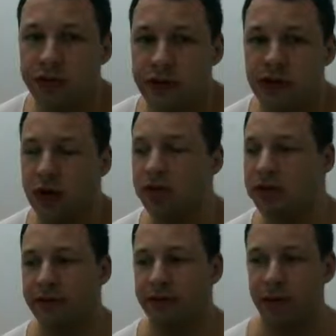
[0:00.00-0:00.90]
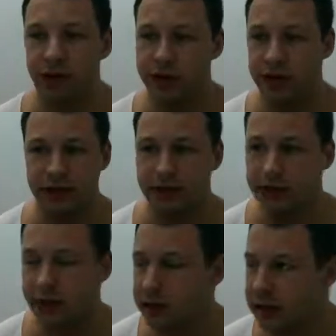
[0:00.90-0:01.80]
closer, I apologize because it
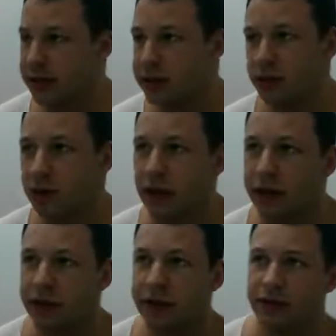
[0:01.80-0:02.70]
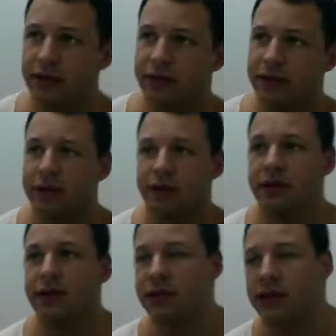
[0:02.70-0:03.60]
takes a while. This
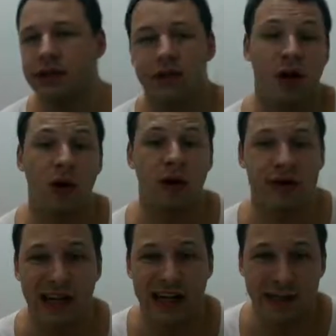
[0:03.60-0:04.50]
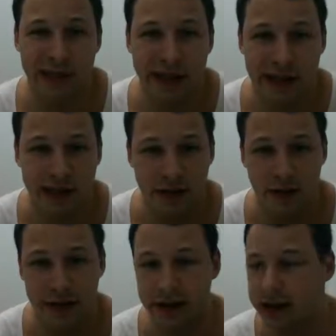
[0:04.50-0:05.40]
thing is constantly updated in
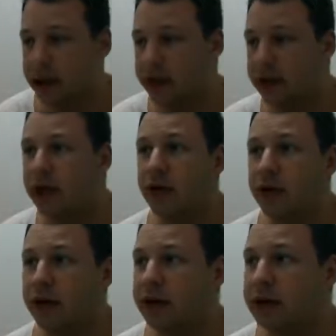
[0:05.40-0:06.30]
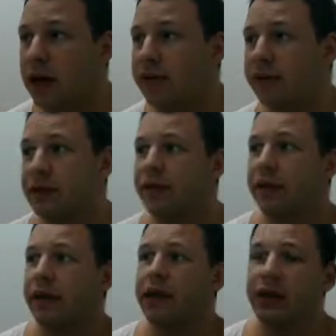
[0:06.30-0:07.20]
real time. If
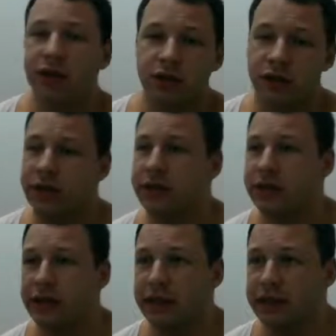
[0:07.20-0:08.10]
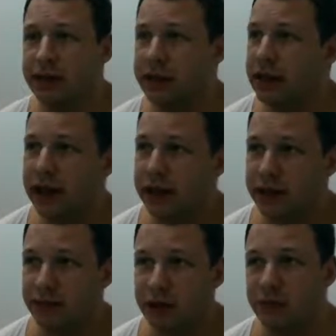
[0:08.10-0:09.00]
somebody, so you can see these are the links
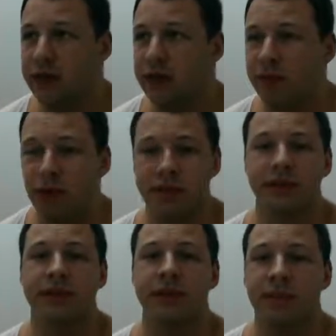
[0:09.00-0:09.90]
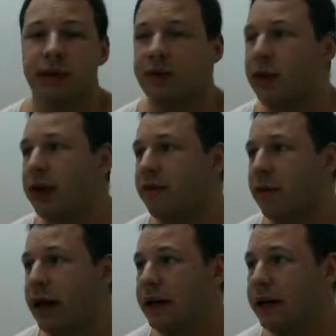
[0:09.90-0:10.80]
between the portals that the people have
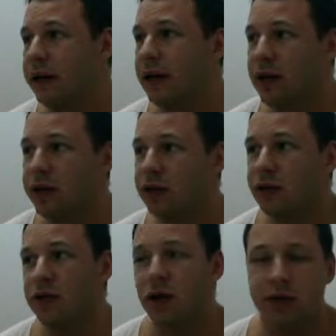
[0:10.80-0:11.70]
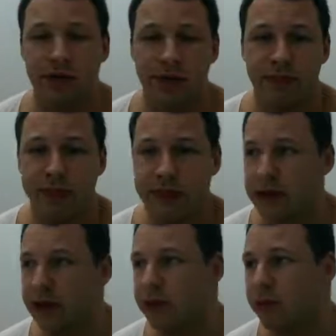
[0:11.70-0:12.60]
made, and actual dots
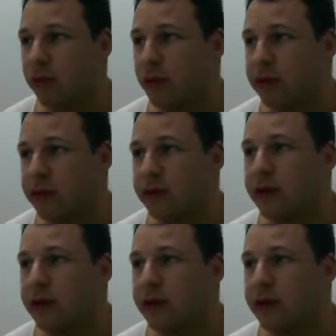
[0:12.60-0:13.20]
represent the portals